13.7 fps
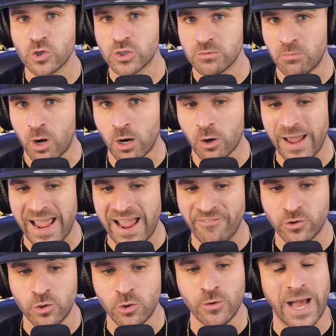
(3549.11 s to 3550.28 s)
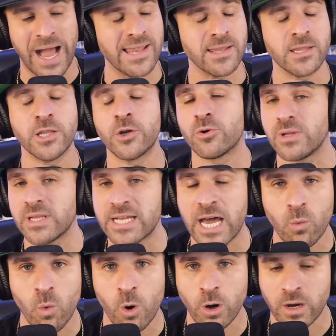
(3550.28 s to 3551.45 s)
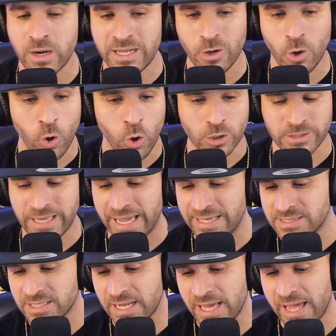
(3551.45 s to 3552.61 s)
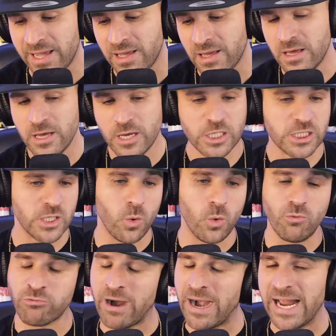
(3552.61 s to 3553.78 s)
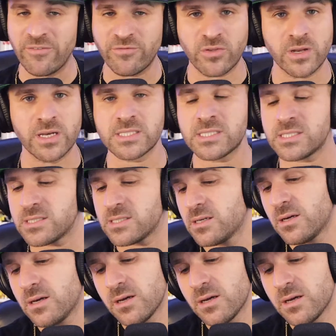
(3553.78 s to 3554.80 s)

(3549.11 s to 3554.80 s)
So tomorrow afternoon, I literally got to work on it all day today. So right after this,